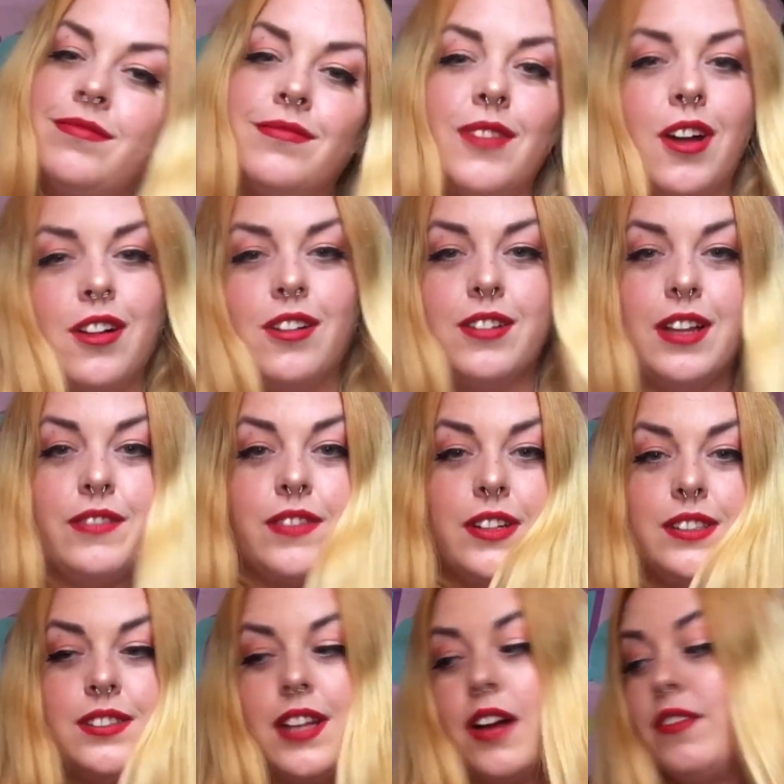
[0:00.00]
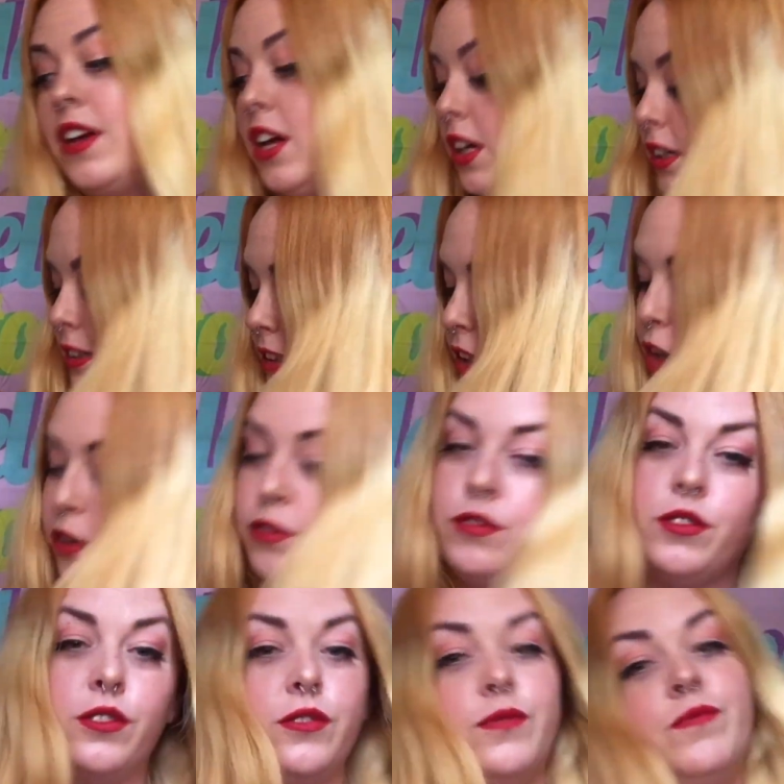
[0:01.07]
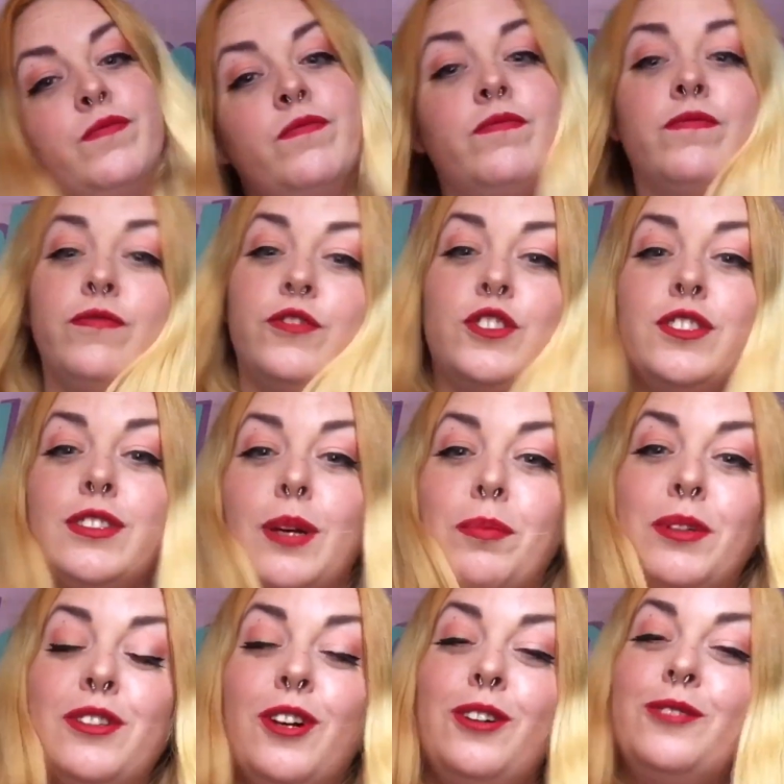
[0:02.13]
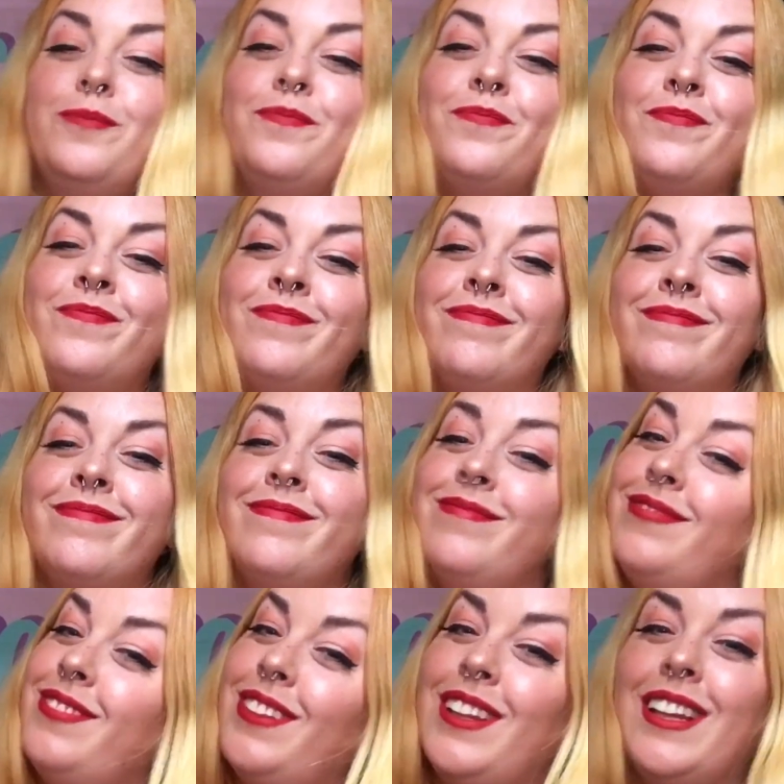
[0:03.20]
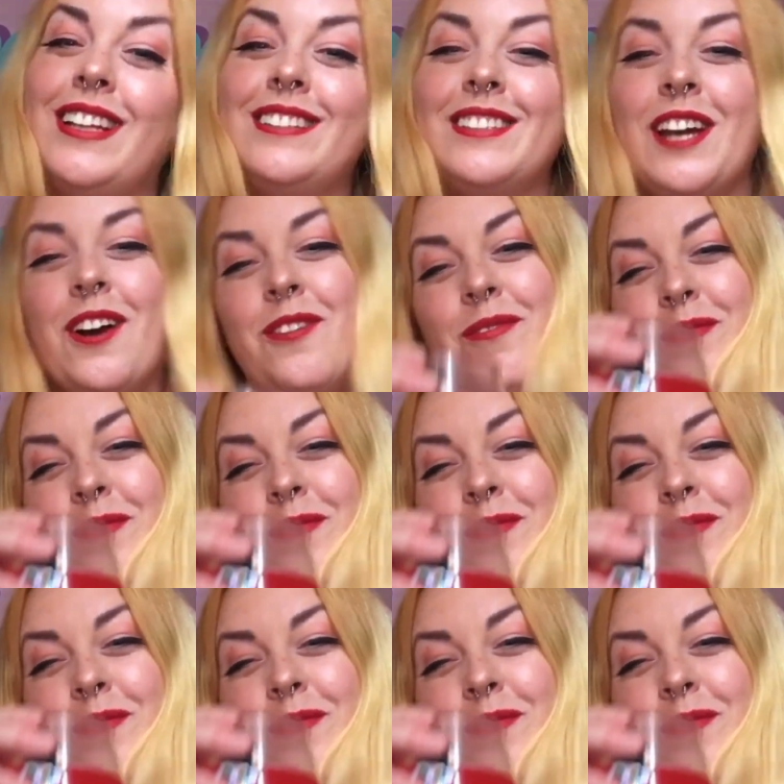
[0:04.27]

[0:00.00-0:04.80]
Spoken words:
all of that fun stuff. So, first episode, let's go.